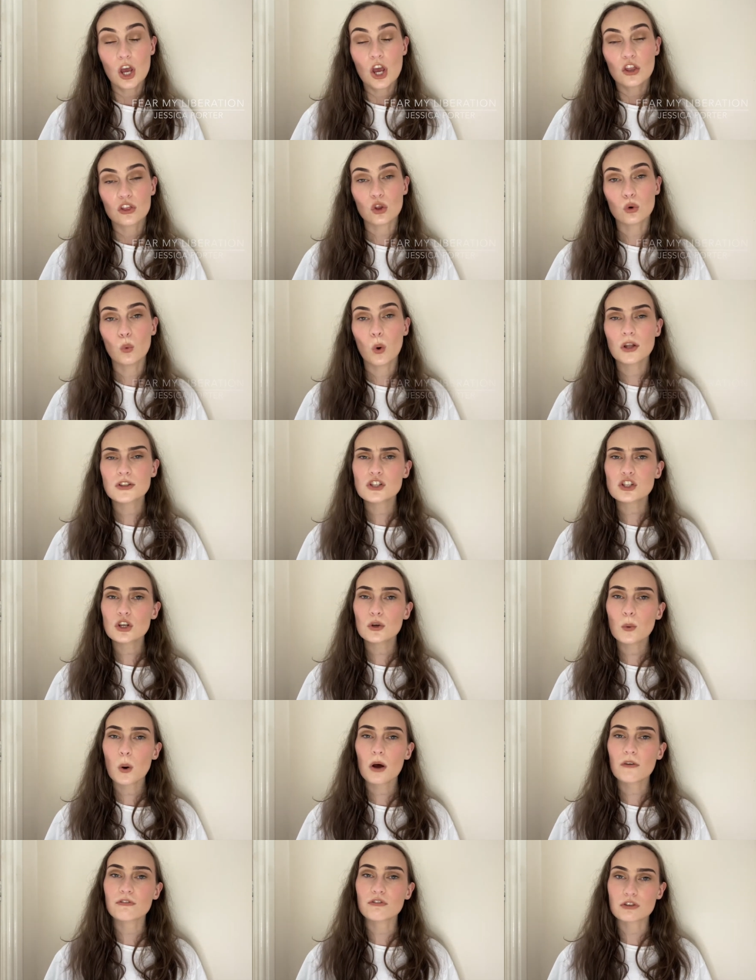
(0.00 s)
The ones who
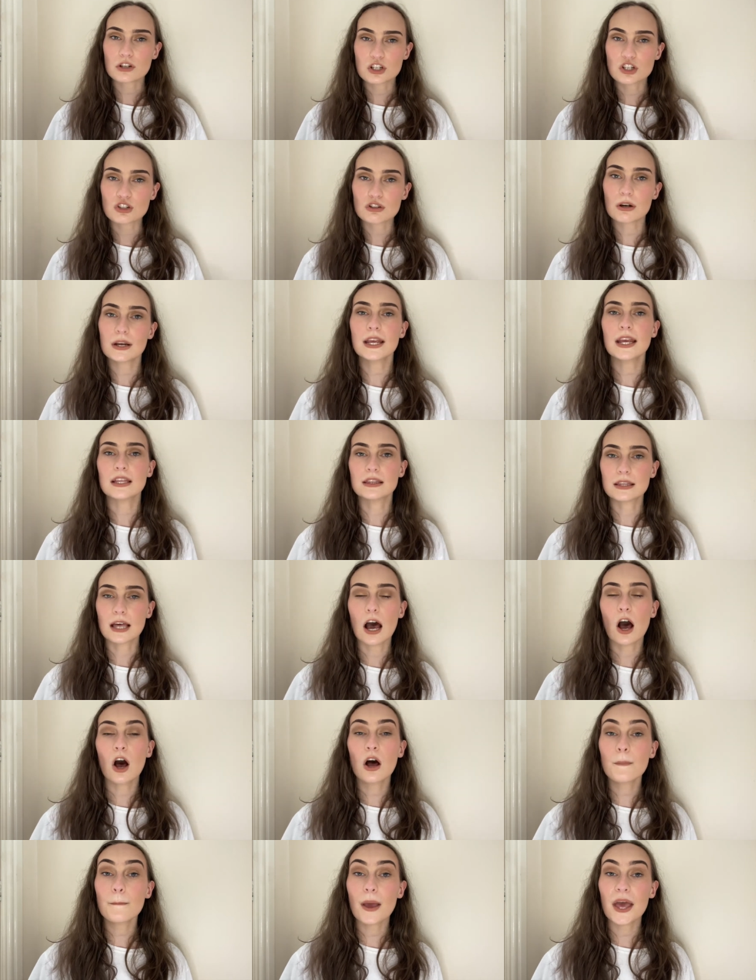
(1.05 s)
are frustrated that
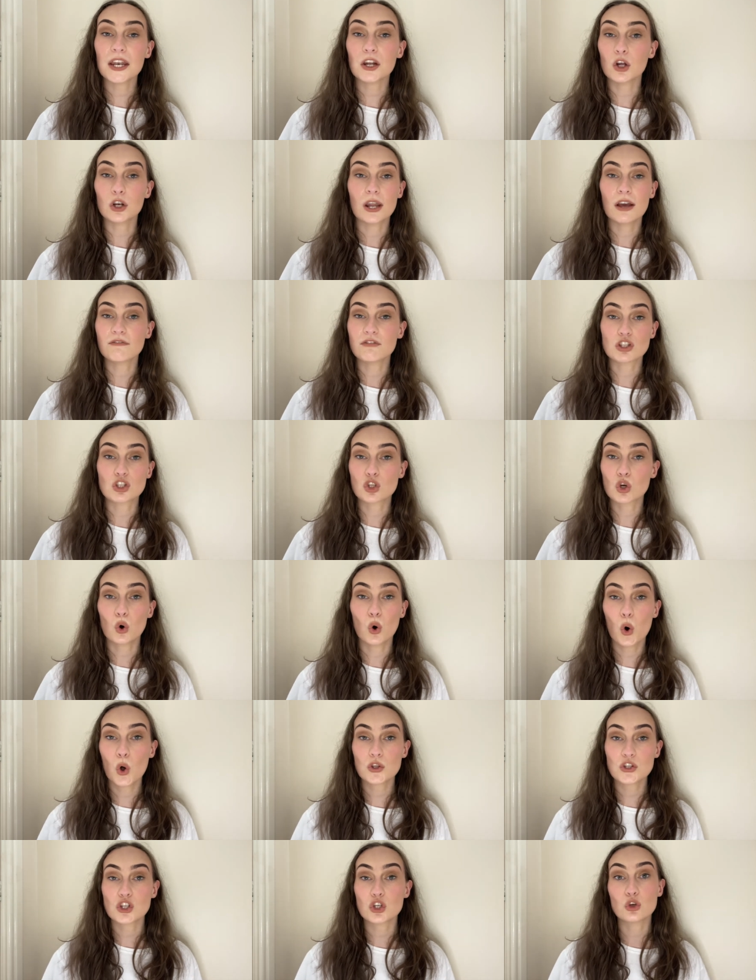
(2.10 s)
our men are never
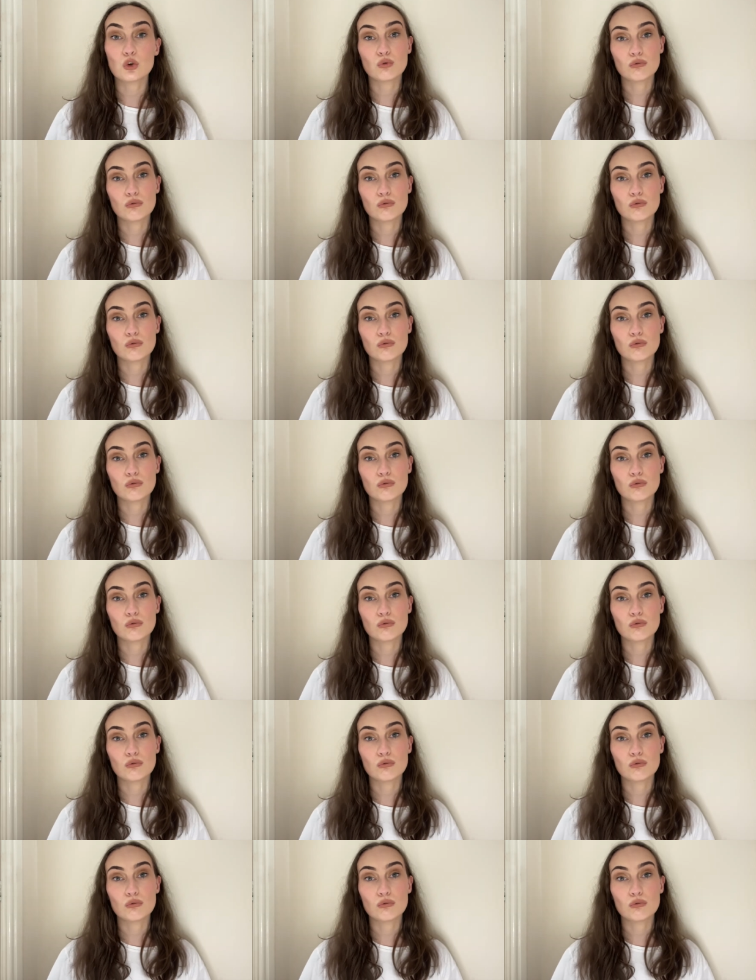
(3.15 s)
taught to